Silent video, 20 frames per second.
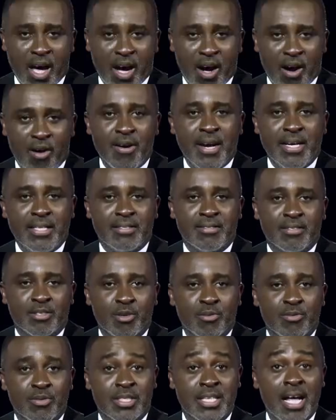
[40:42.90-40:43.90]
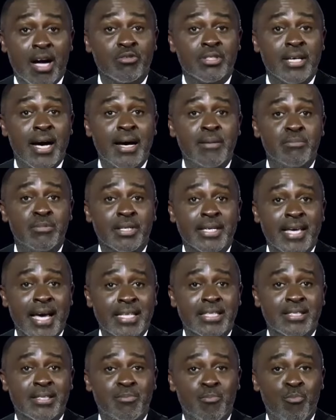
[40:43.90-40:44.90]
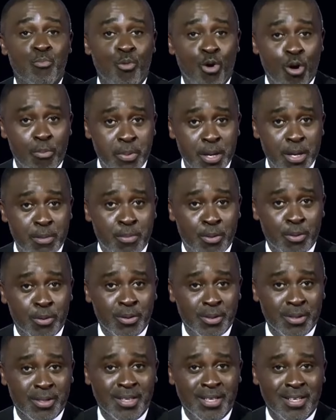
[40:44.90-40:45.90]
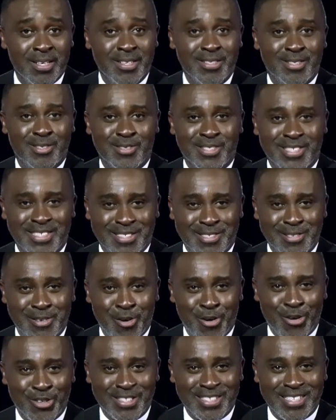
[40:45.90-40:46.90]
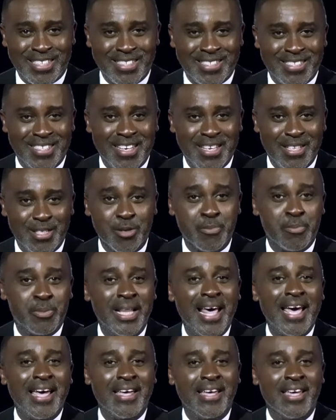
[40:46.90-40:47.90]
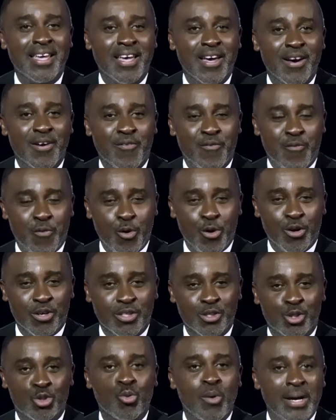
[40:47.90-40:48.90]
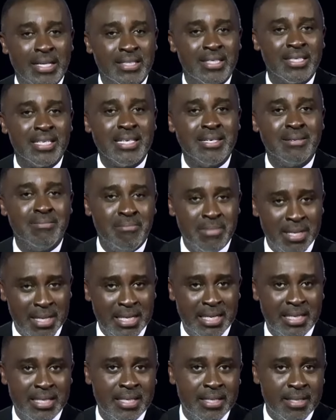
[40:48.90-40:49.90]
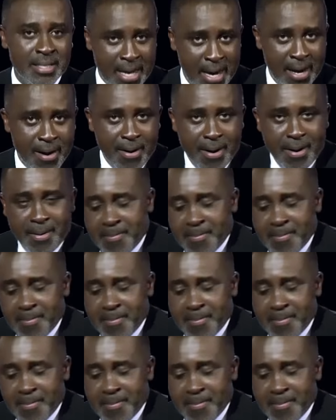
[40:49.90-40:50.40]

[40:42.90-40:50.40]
All right, so it's now time to get more people to sit in the hot seat to play for 20 million naira.